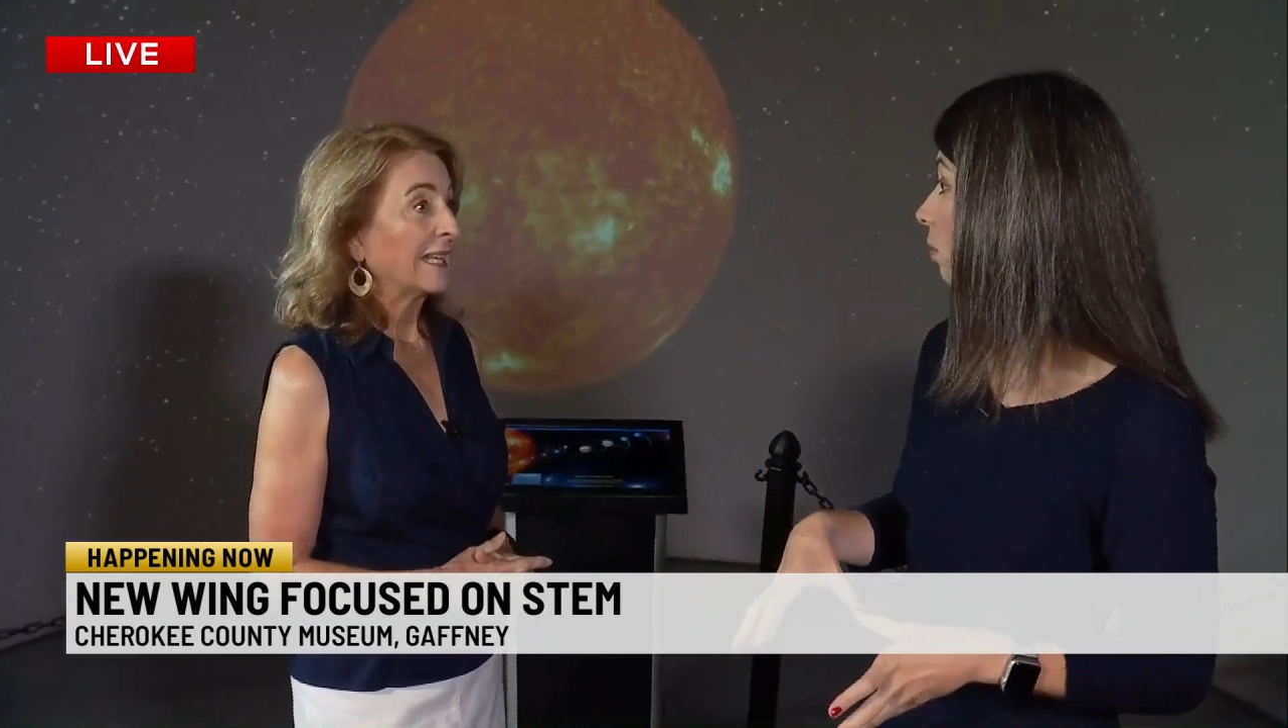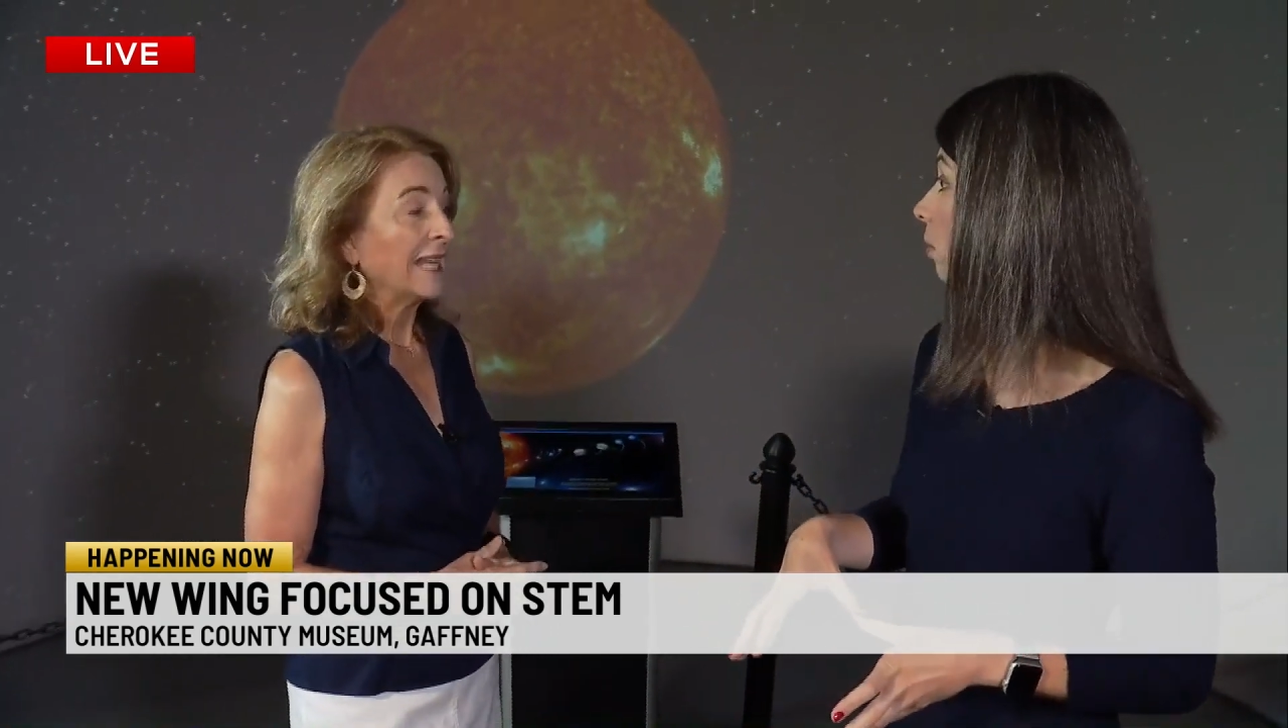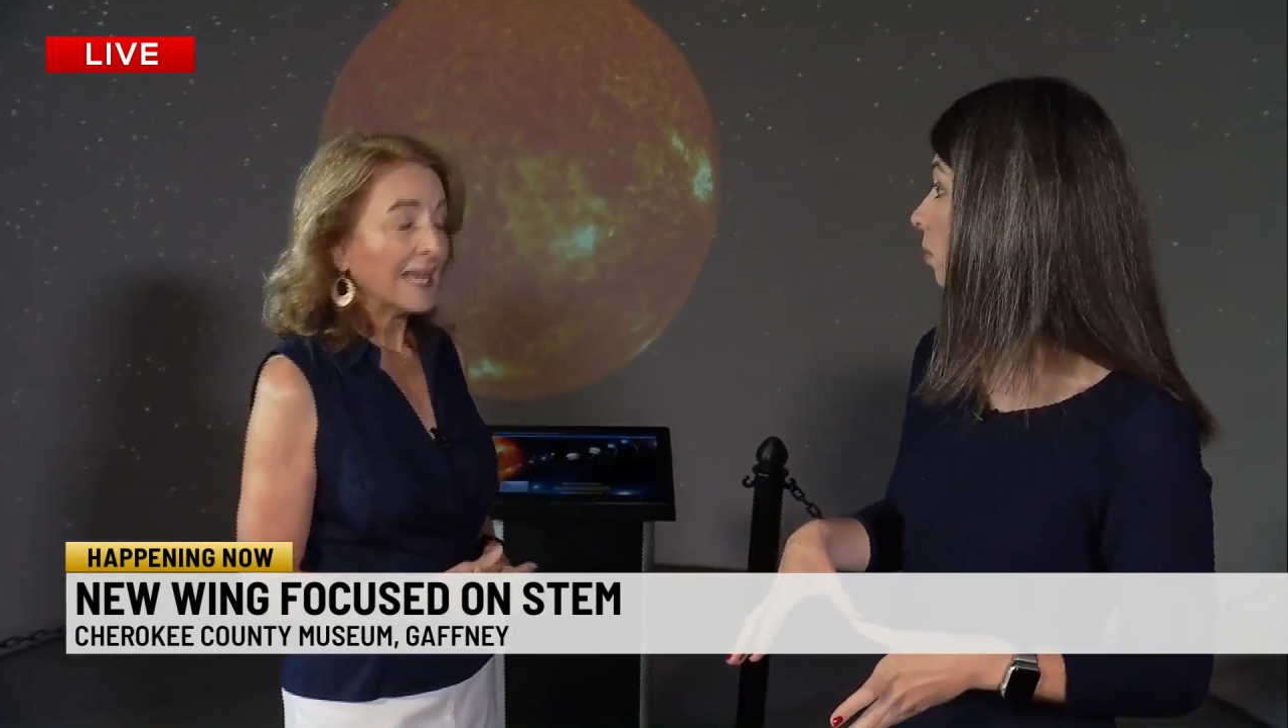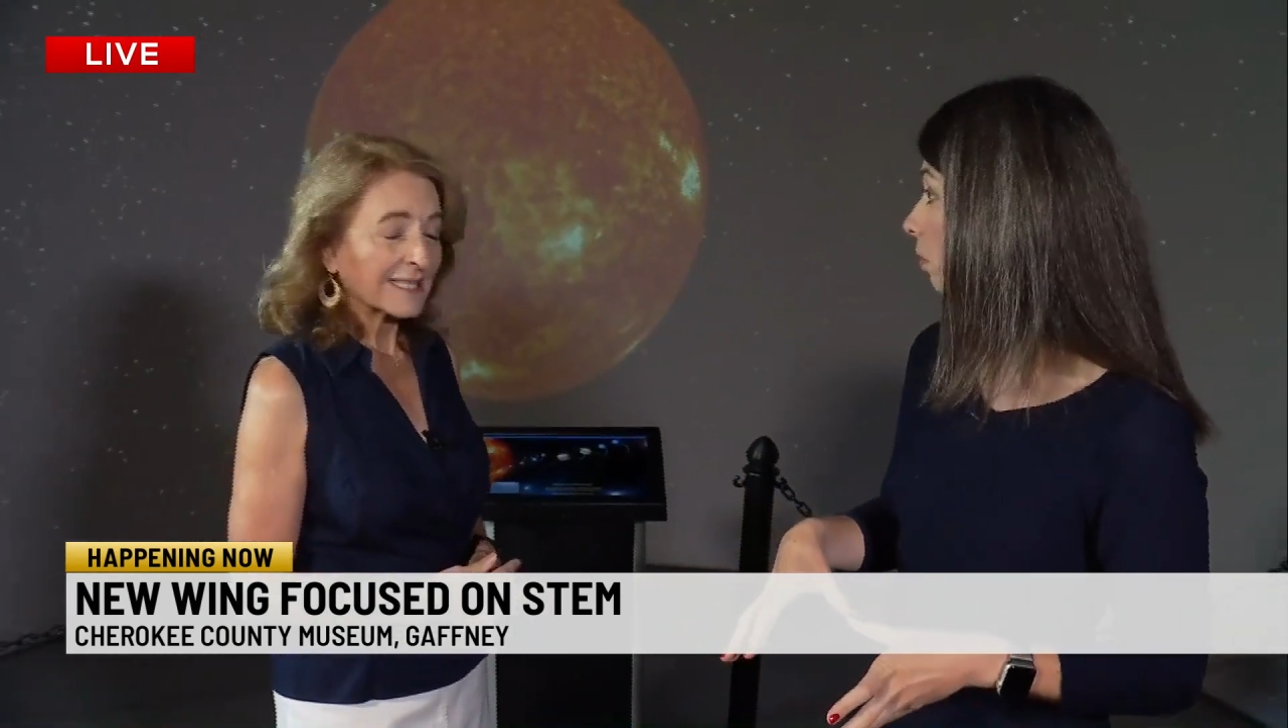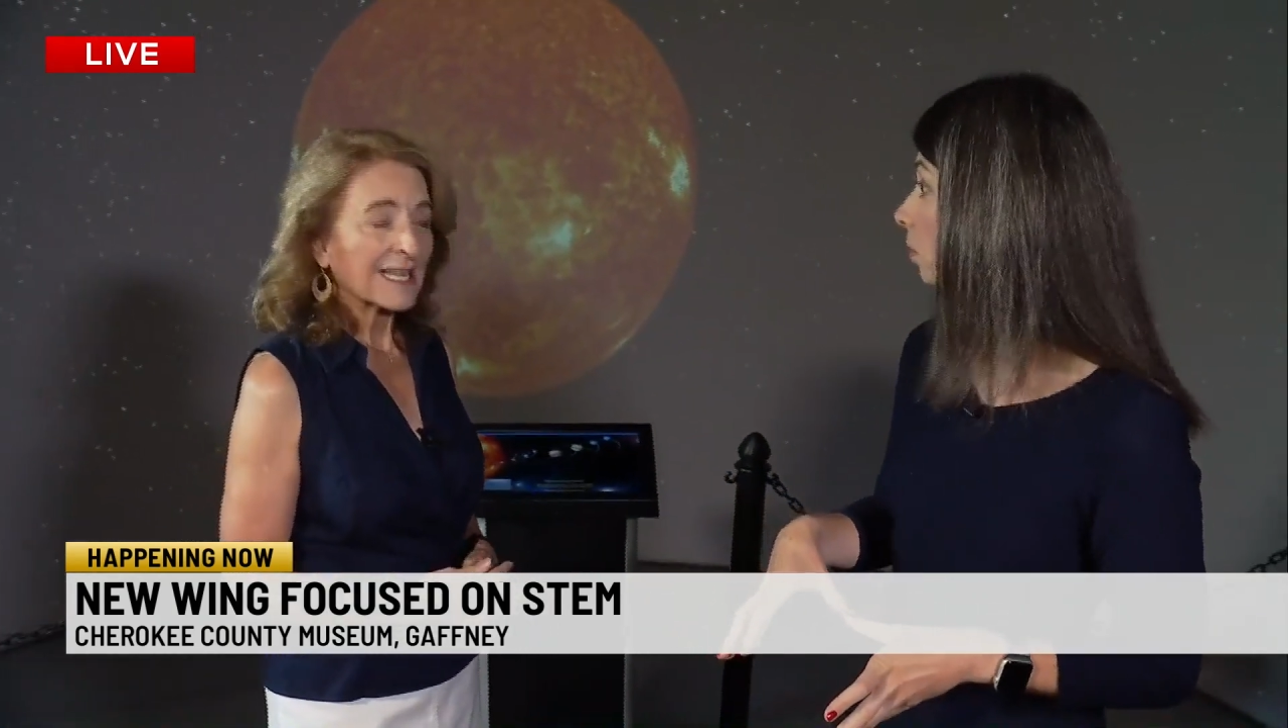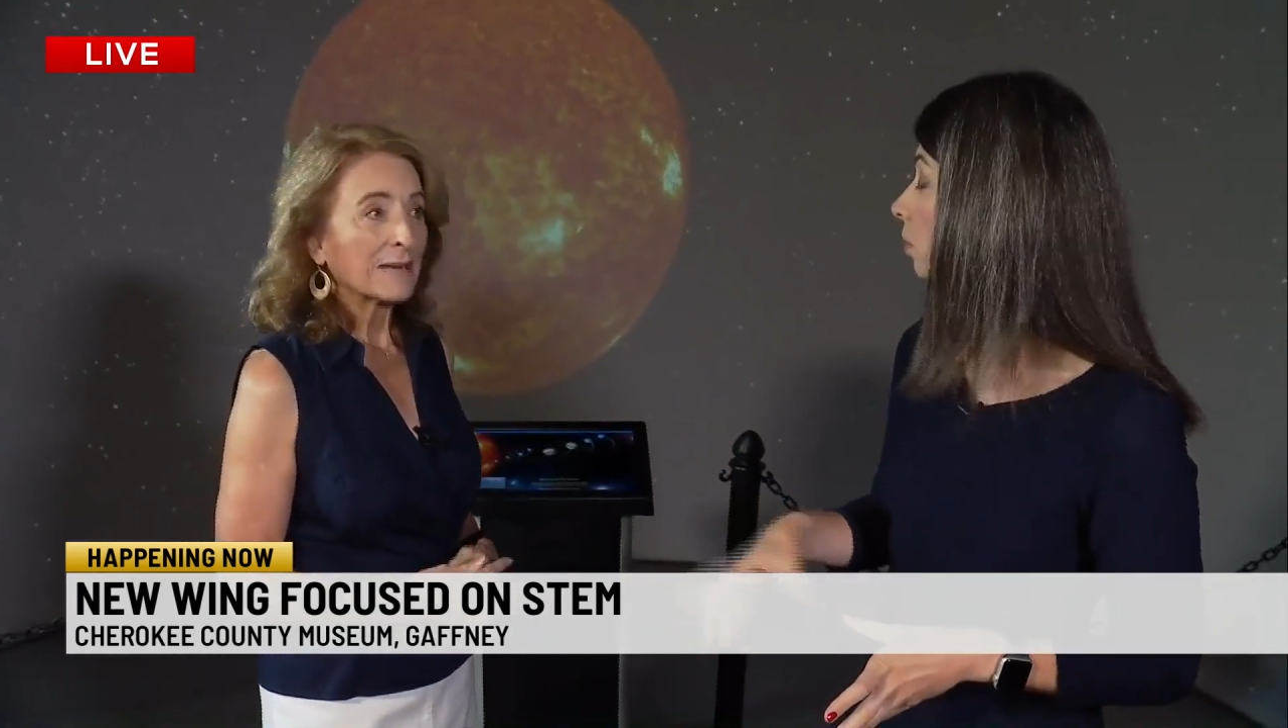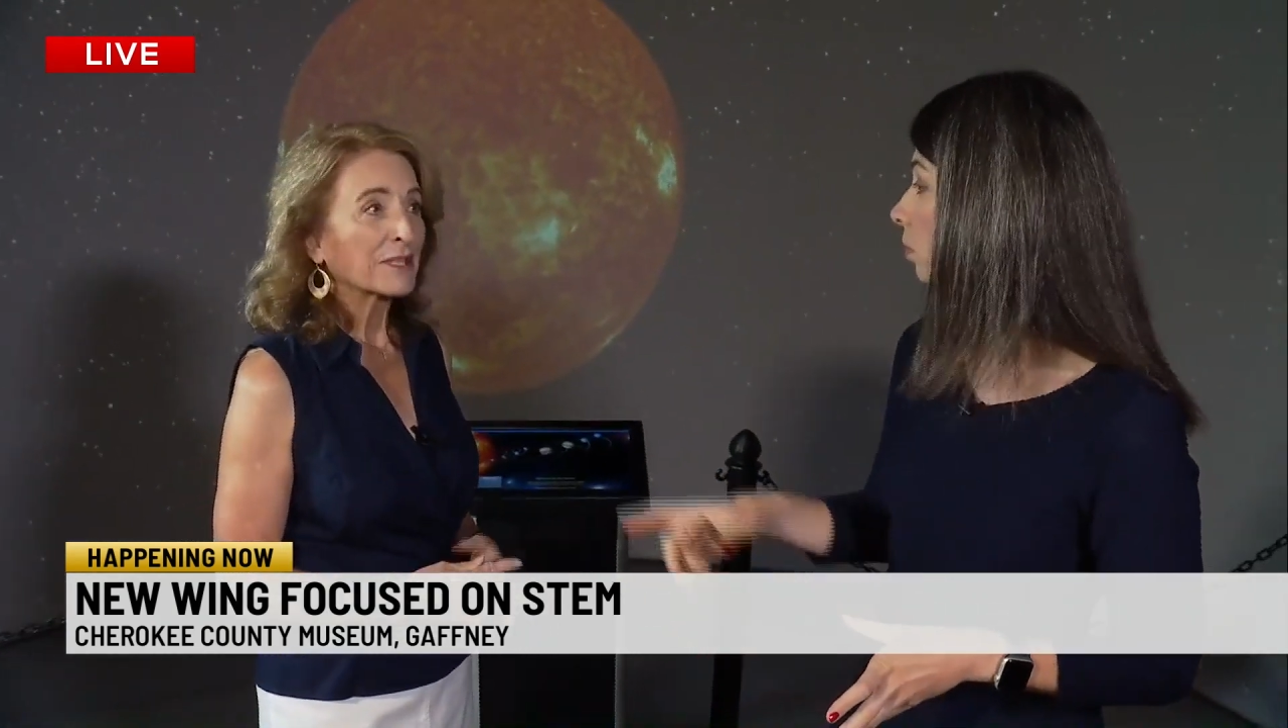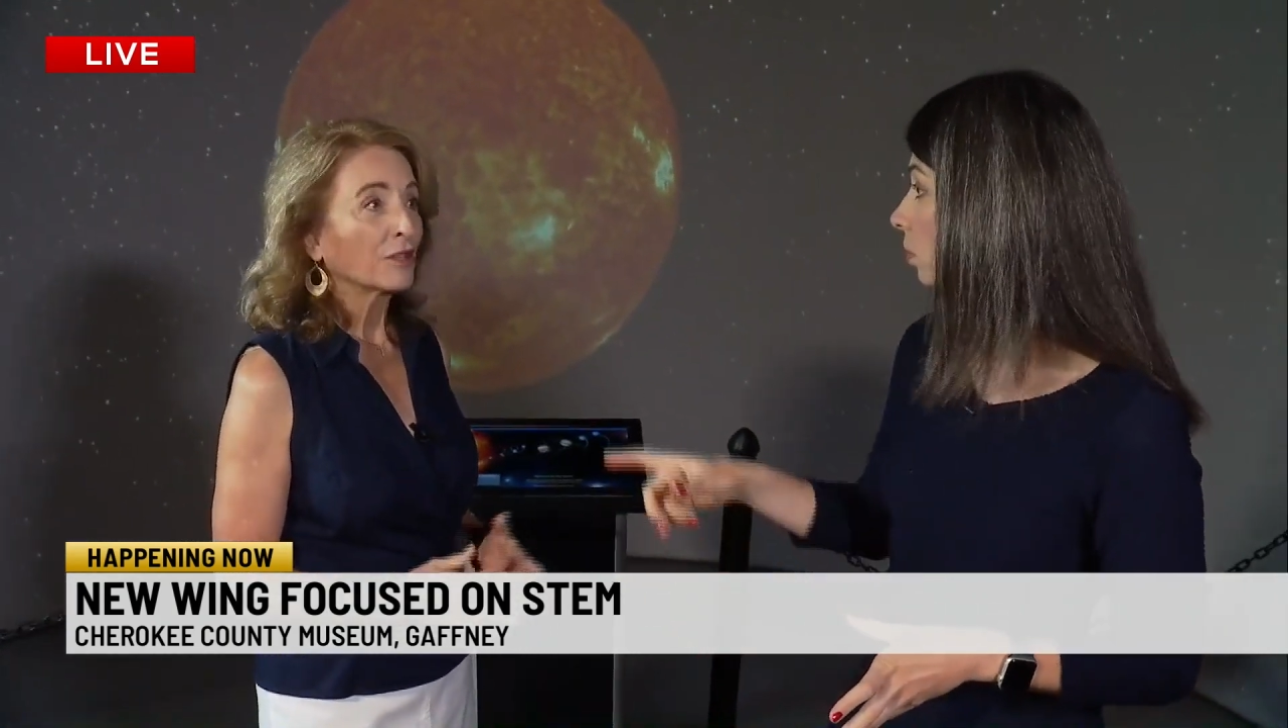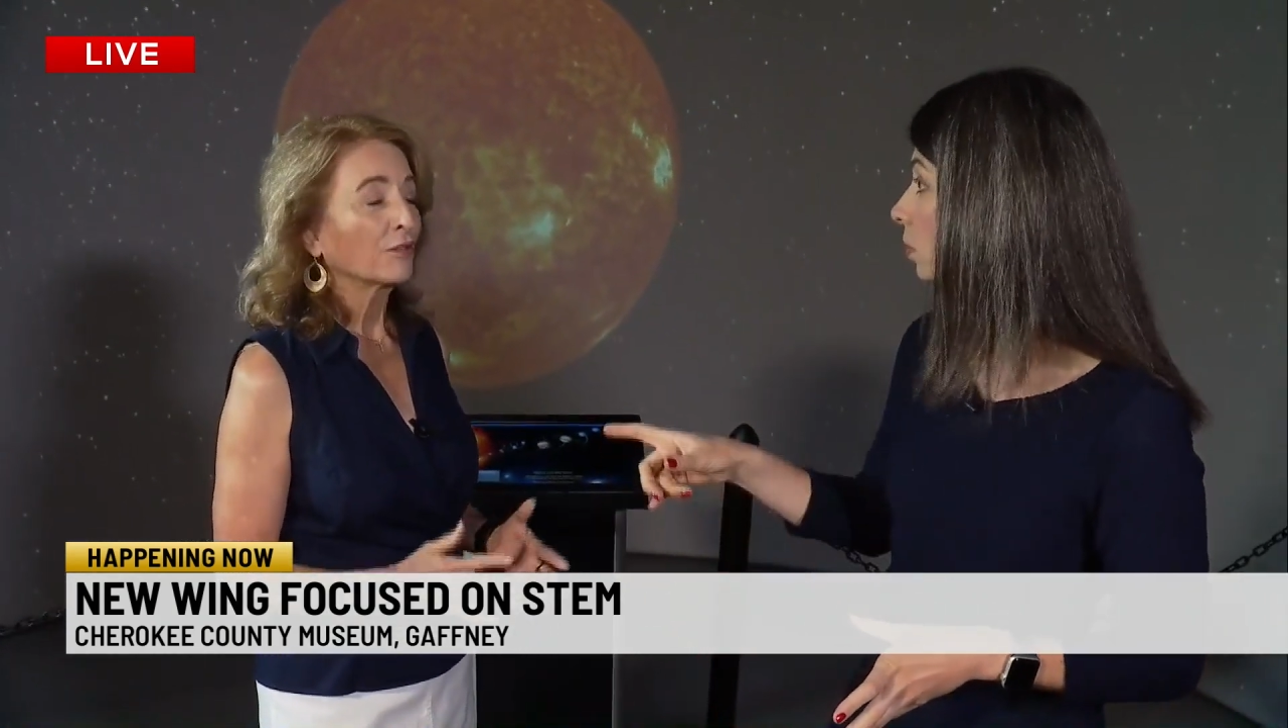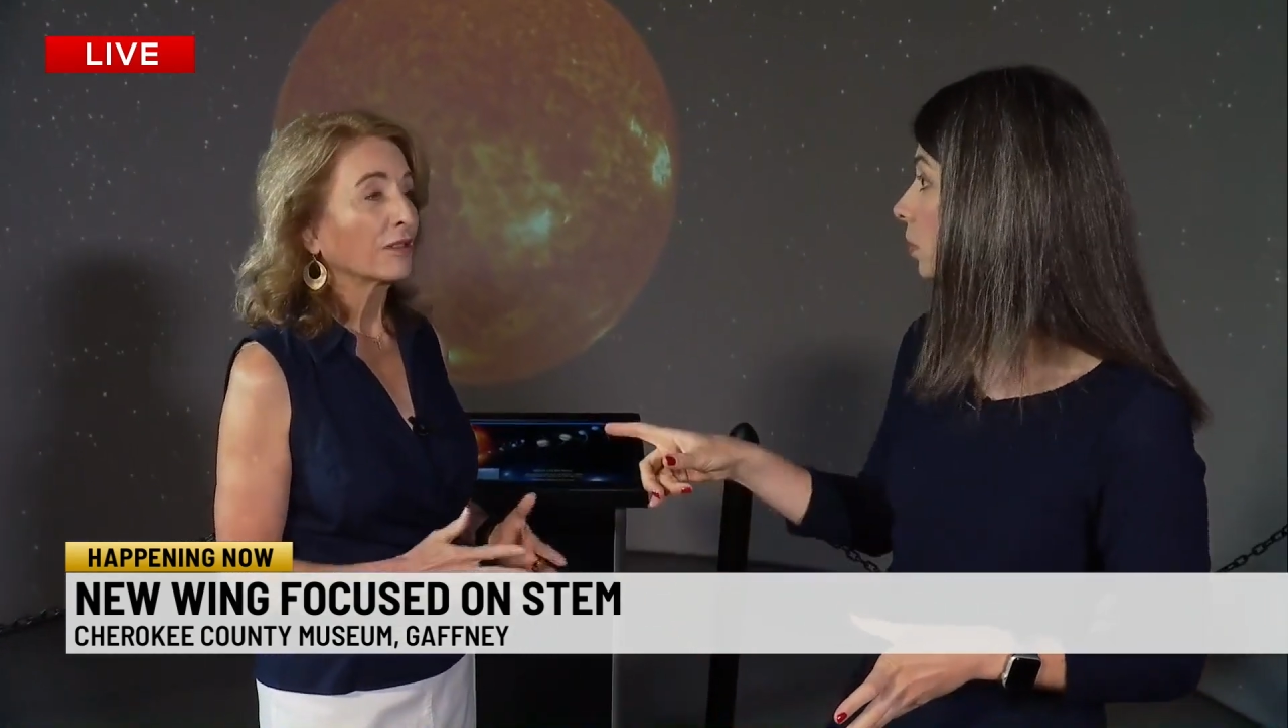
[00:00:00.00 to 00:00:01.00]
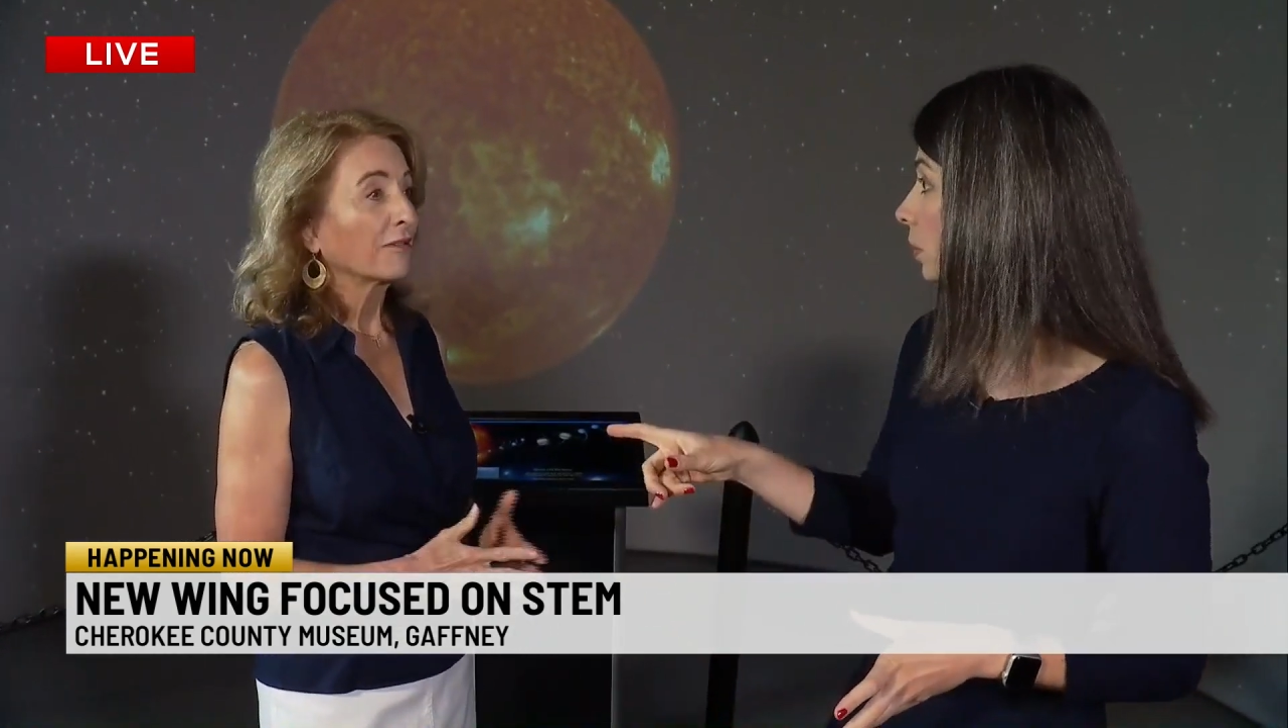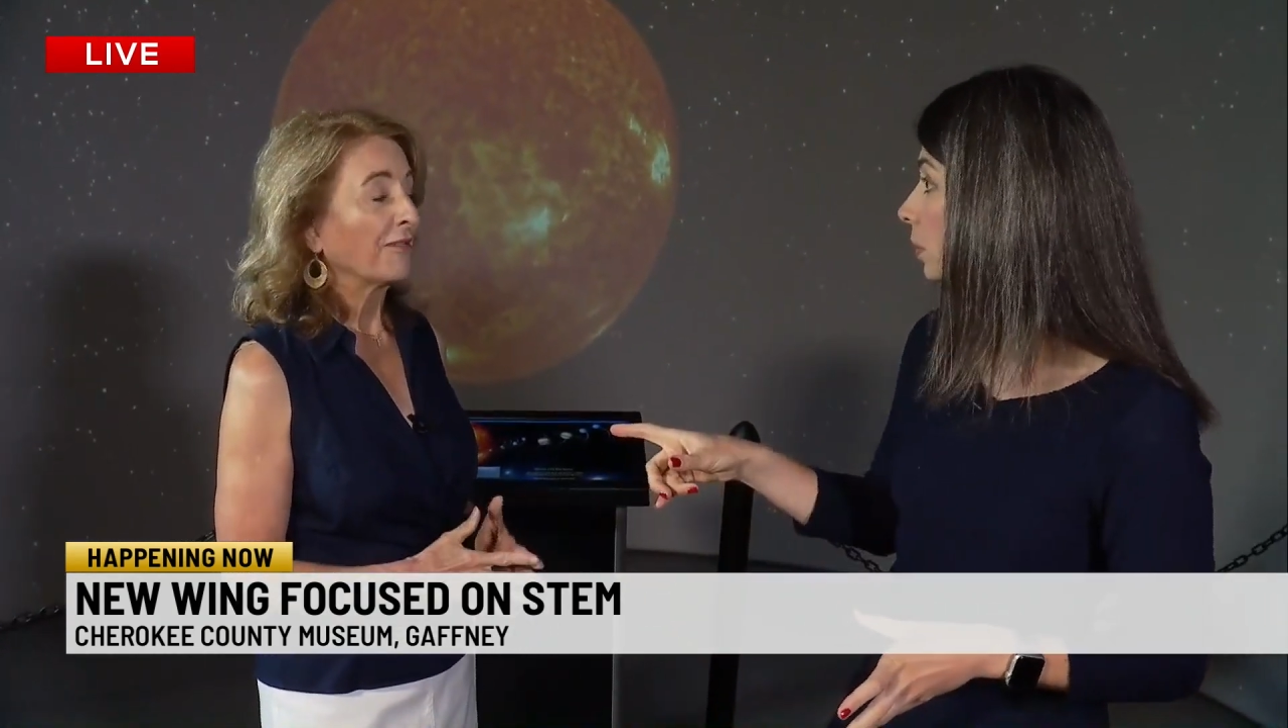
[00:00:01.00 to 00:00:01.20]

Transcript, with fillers: Yes, absolutely.